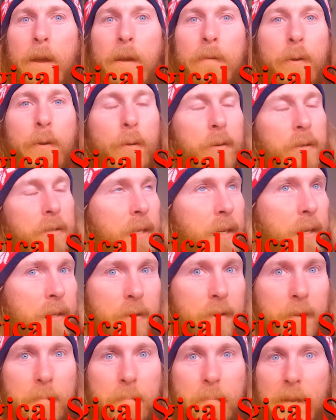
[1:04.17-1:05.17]
of course,
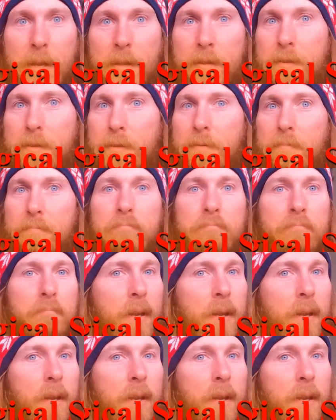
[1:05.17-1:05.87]
these are the myths